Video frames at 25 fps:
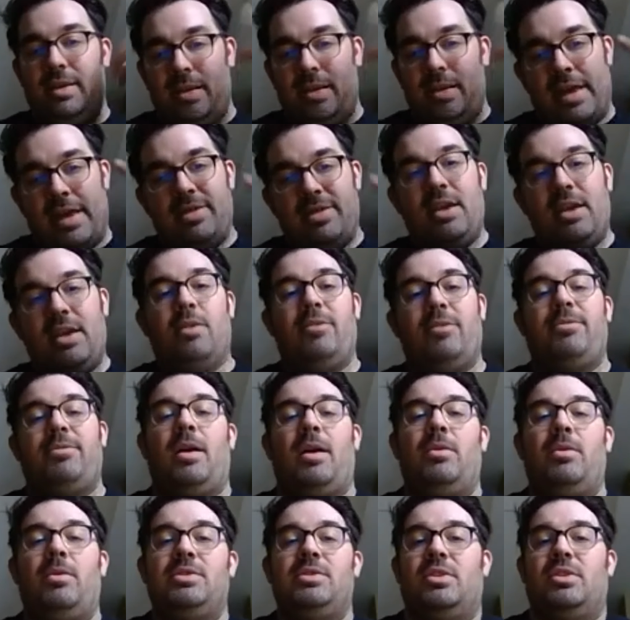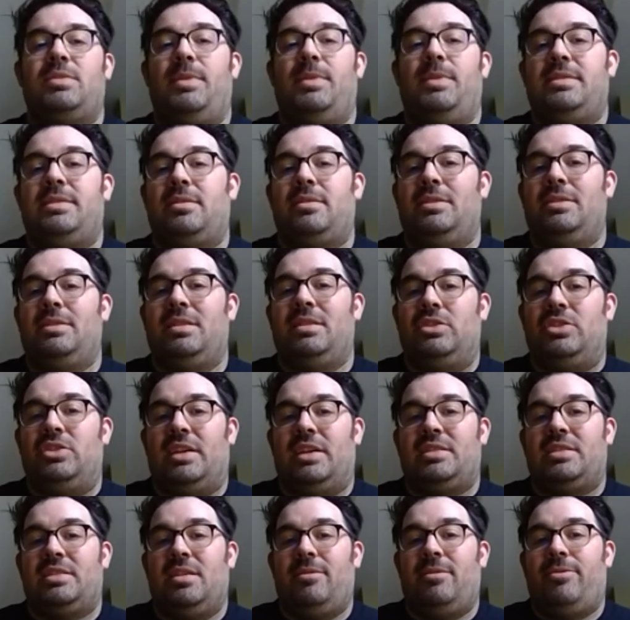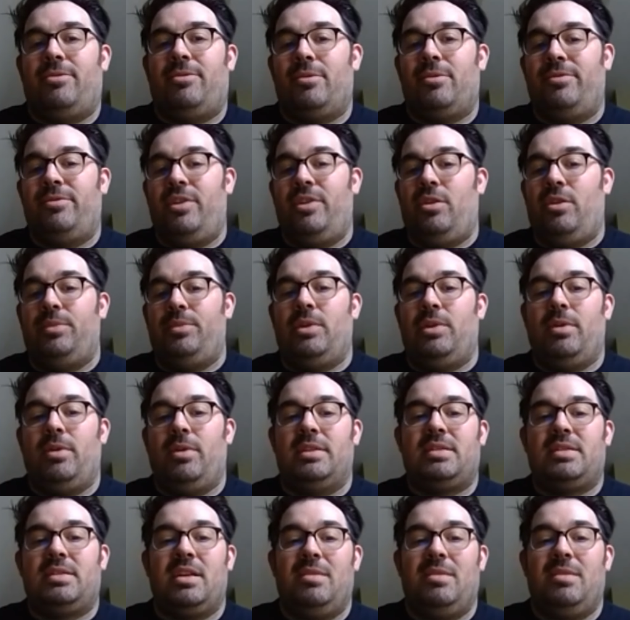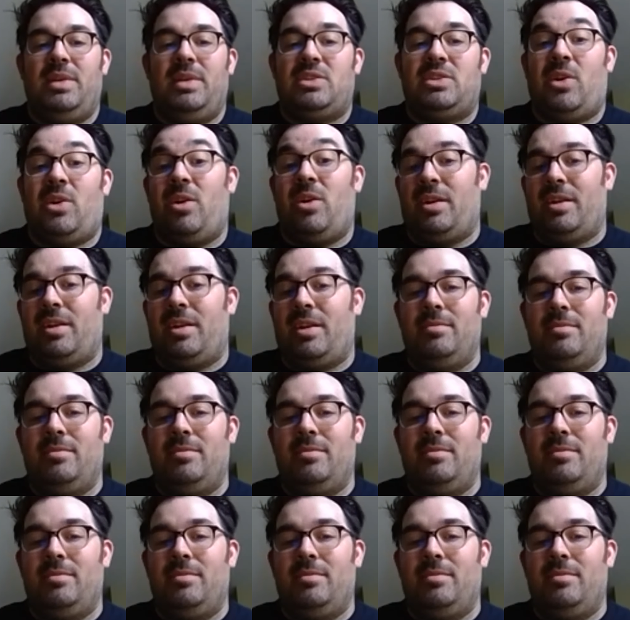I think our results basically suggest that 4-phenylbutyrate is going to be targeted.